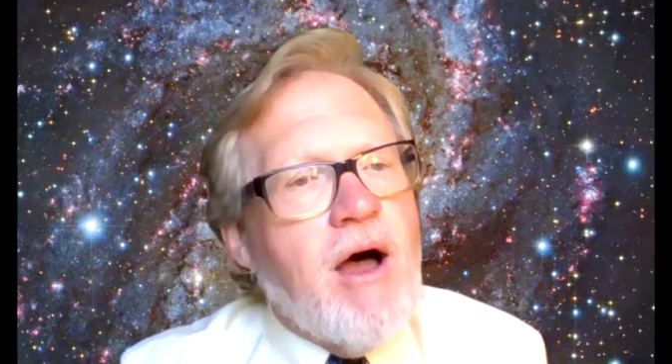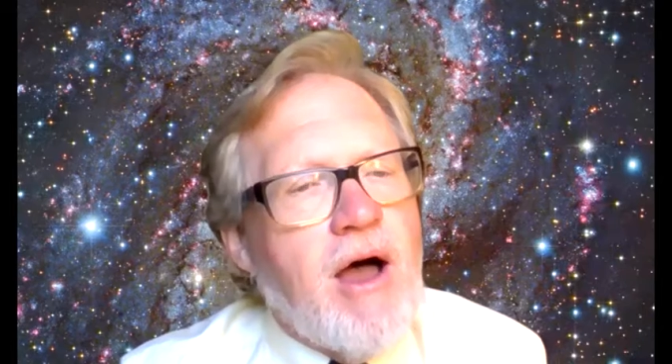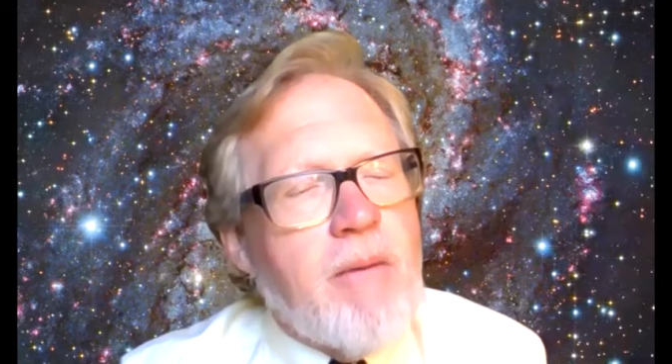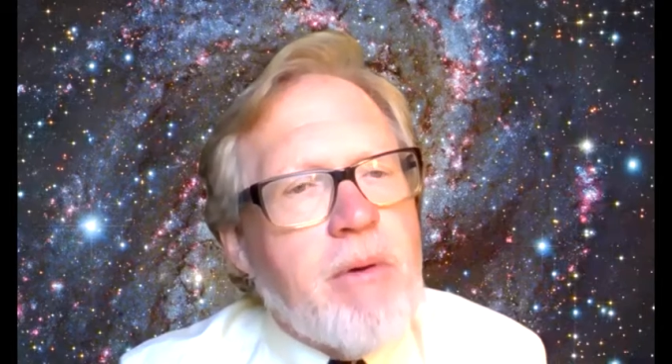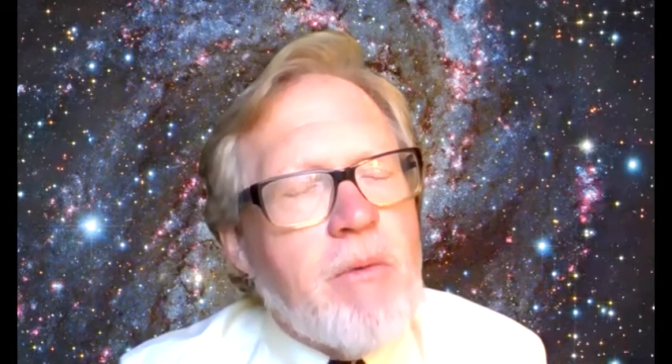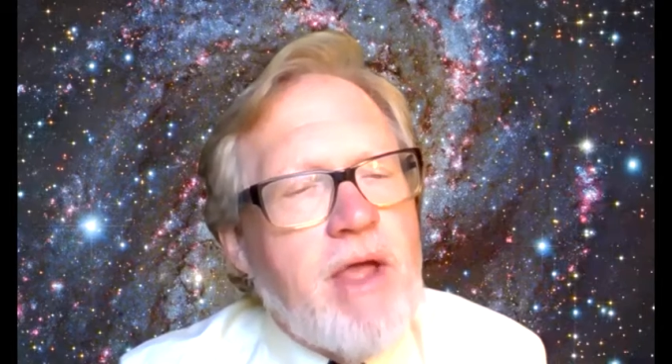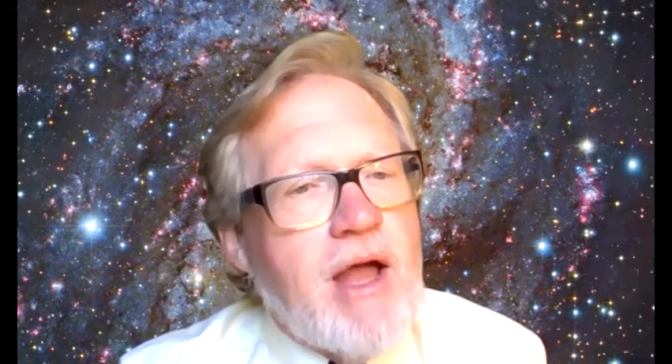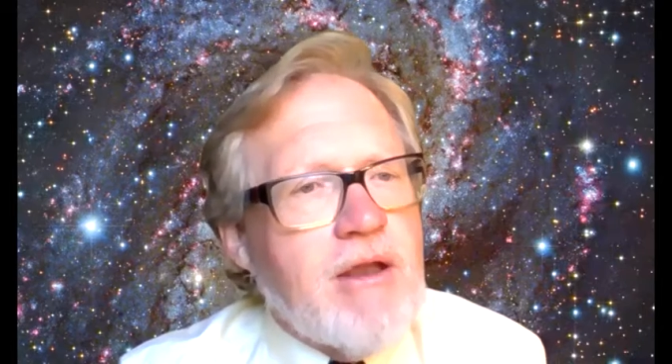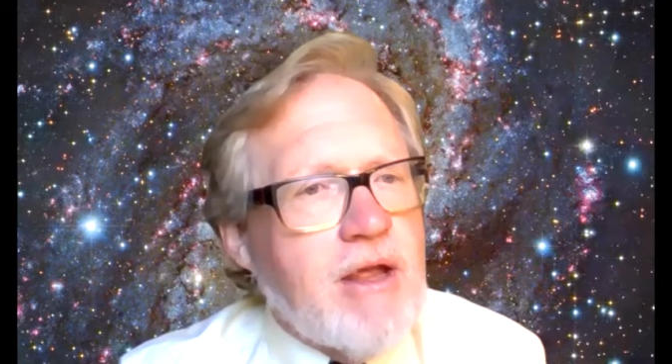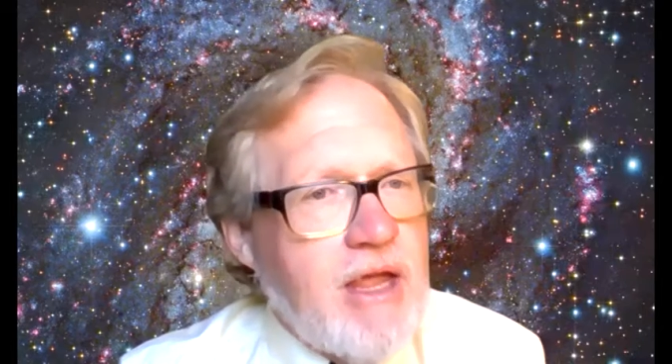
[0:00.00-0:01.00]
uh, but we
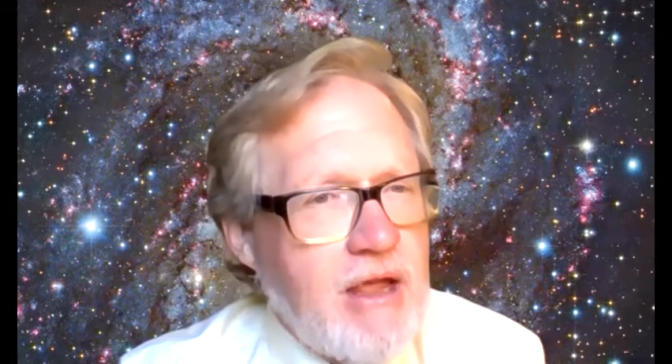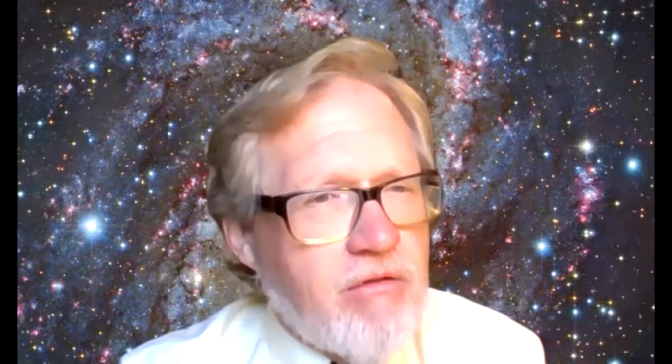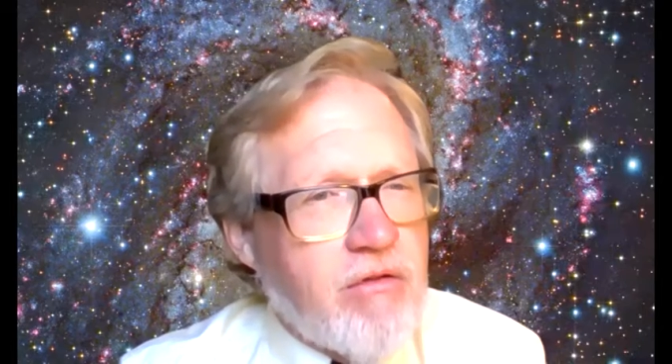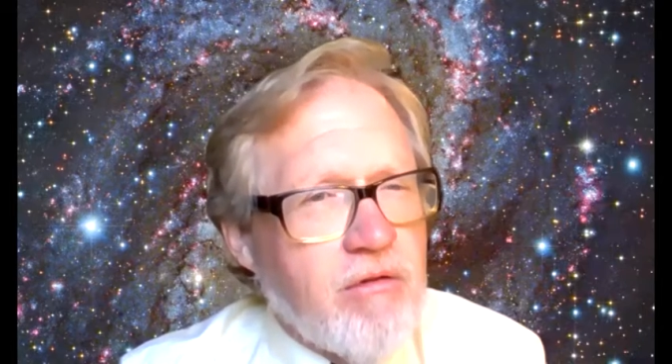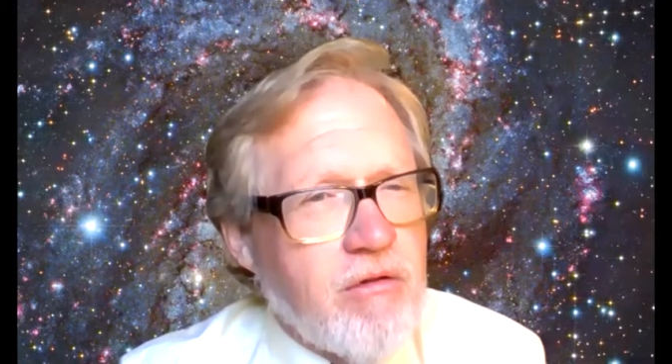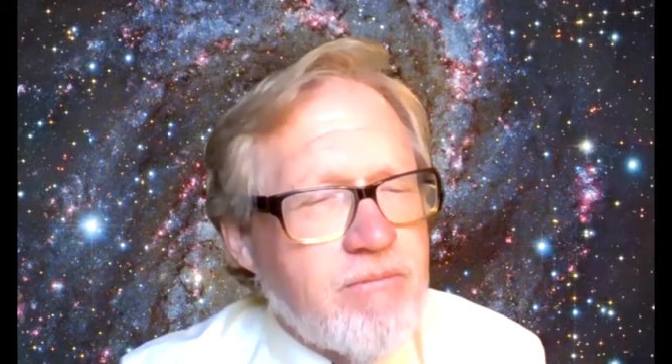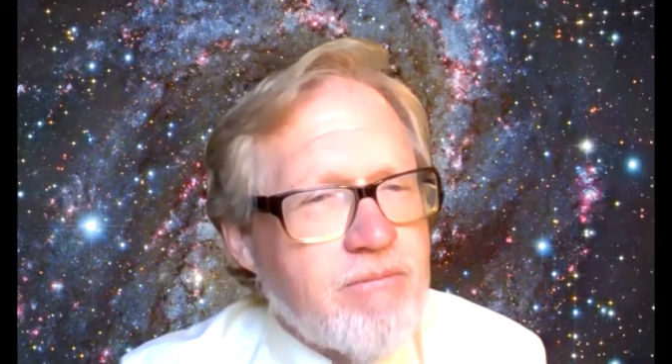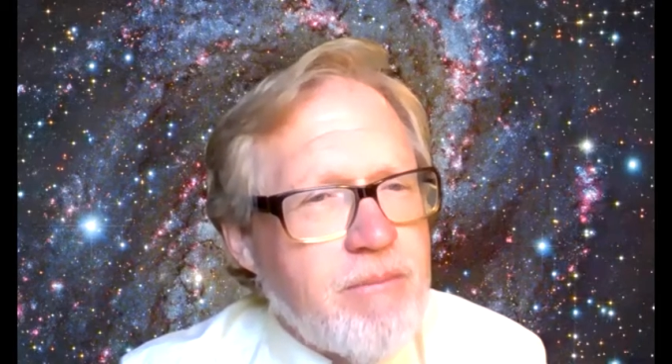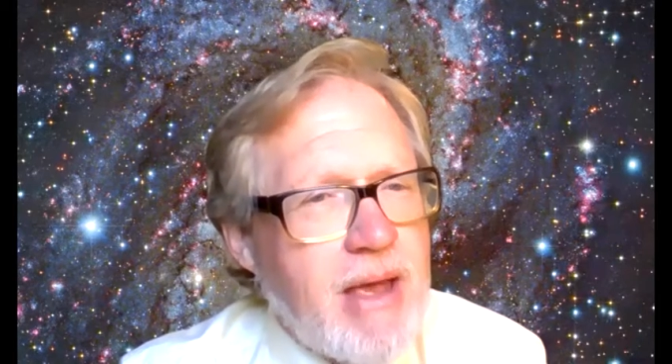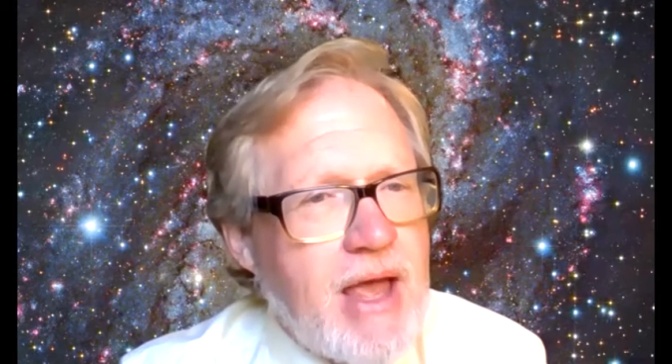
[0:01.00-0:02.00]
had to cancel
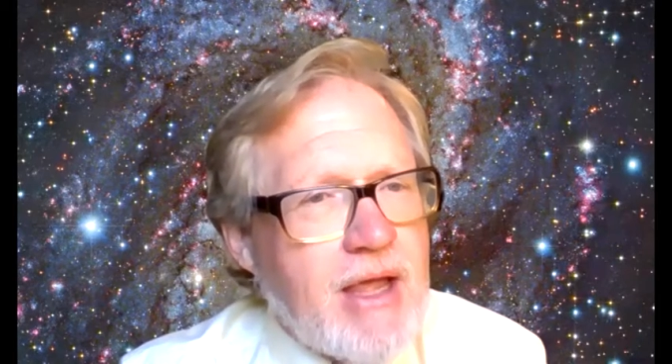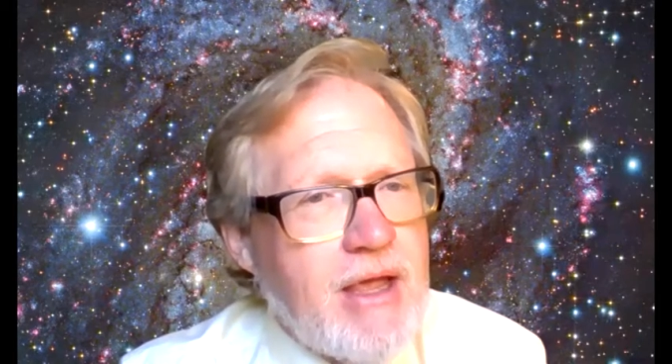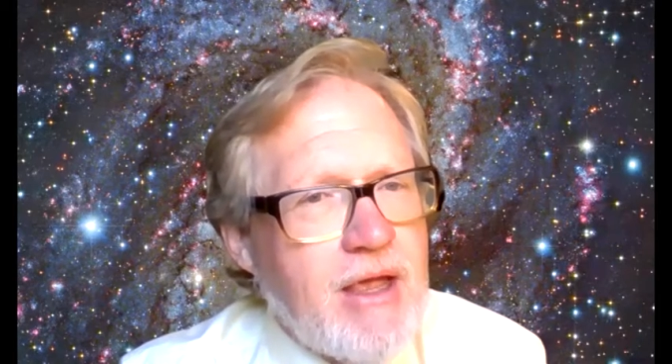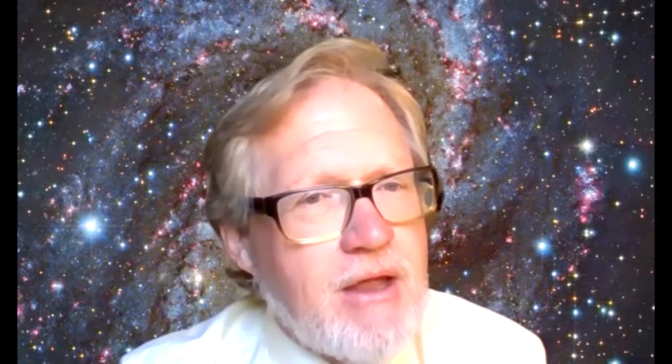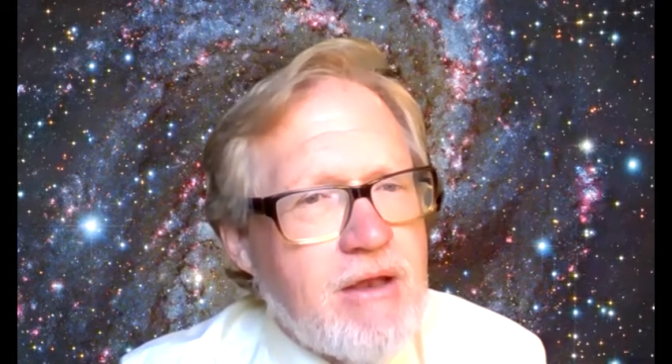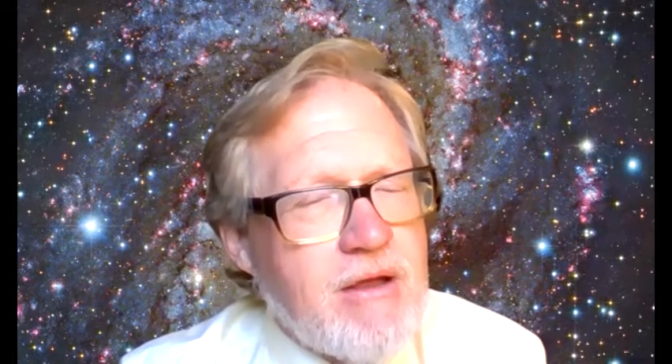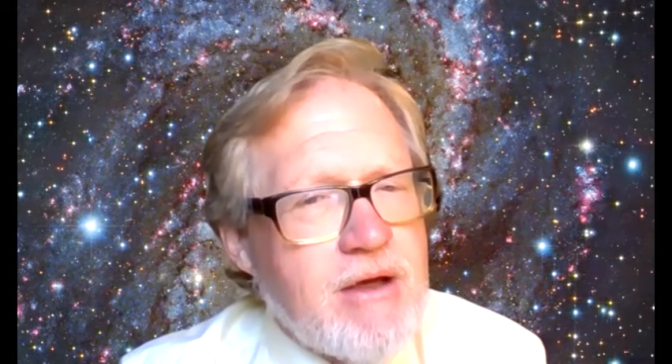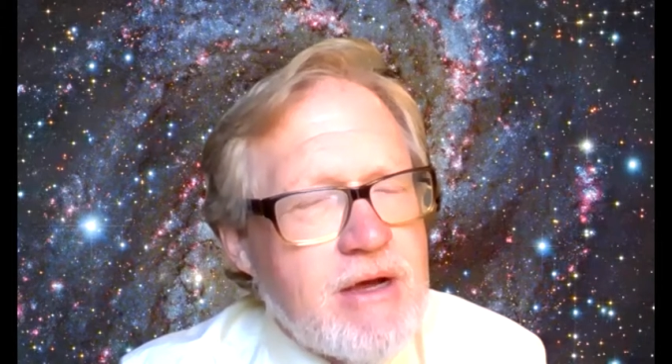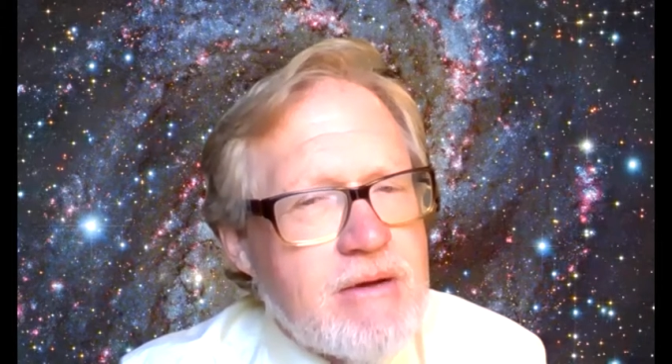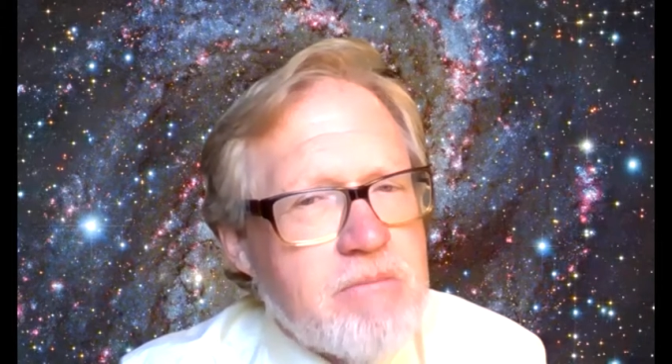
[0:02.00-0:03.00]
back in
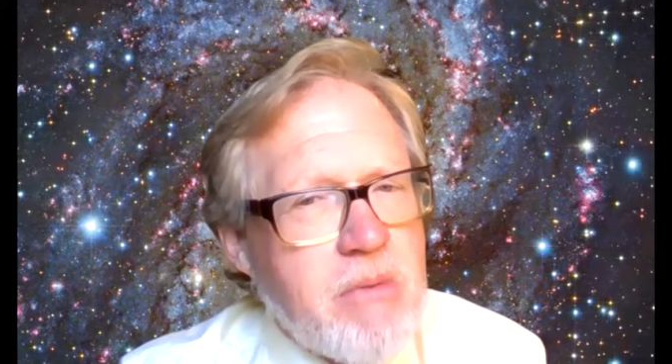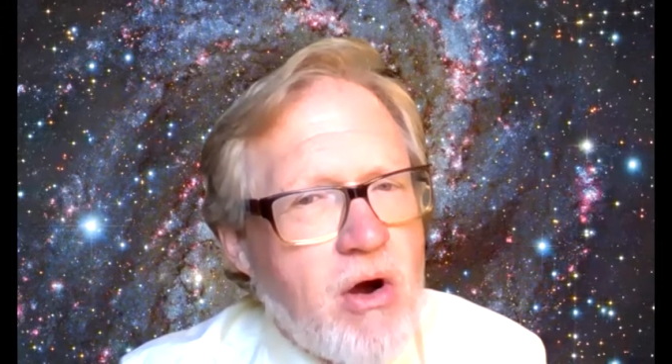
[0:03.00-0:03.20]
um,